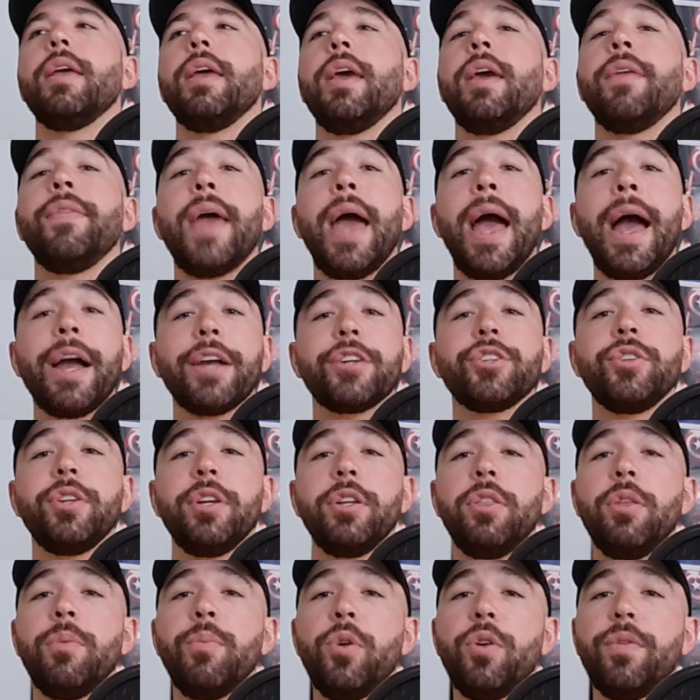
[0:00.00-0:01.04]
and the action
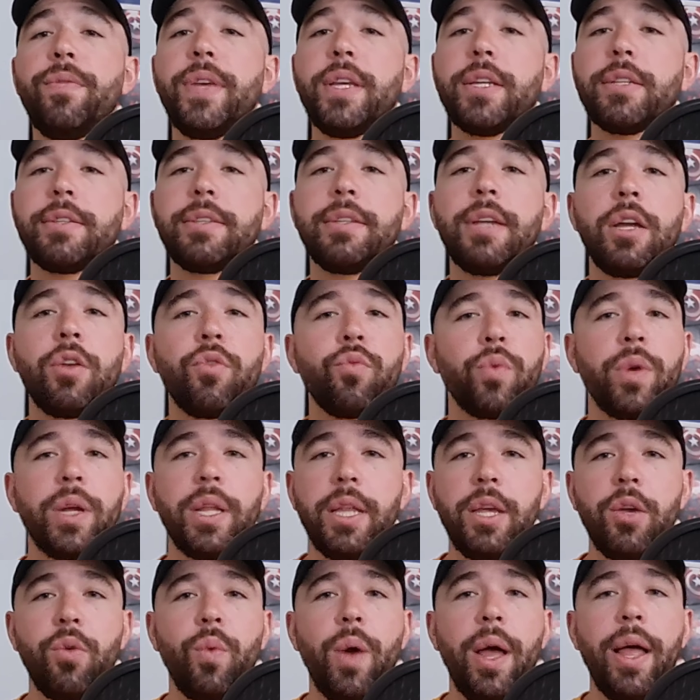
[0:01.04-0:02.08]
in the movie is done
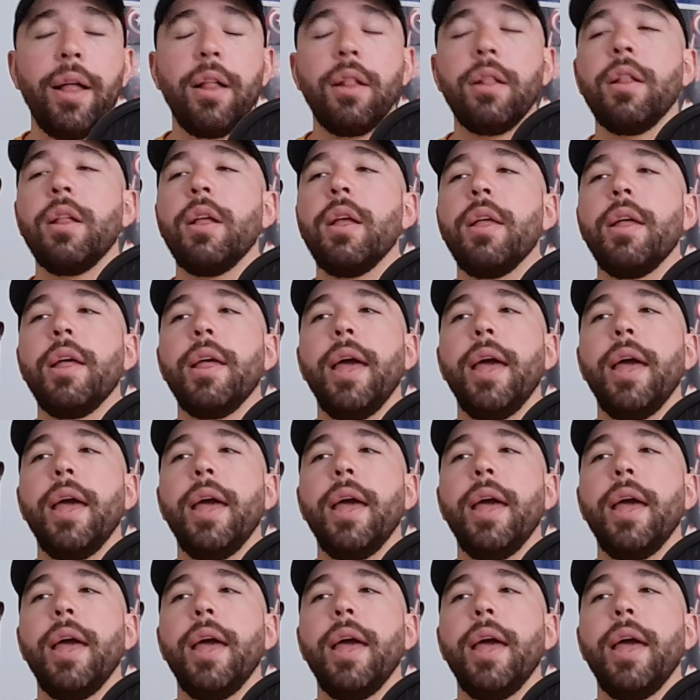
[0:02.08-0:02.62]
really well.